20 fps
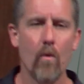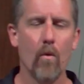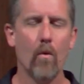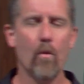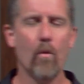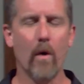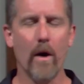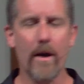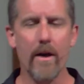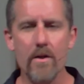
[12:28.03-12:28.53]

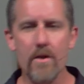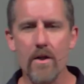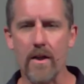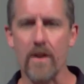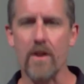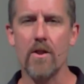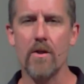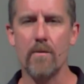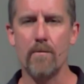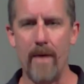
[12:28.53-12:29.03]
What is
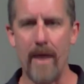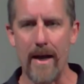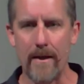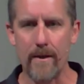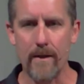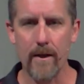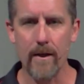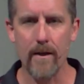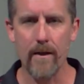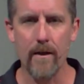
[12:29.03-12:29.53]

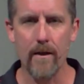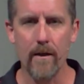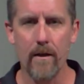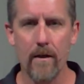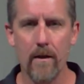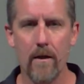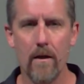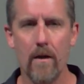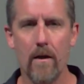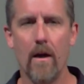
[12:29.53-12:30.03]
expected
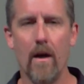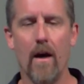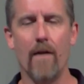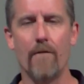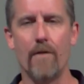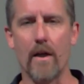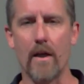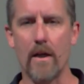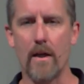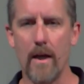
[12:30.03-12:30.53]
of
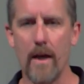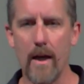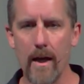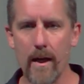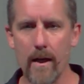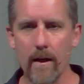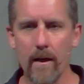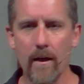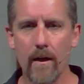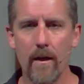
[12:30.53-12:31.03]
the
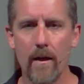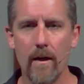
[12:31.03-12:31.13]
king,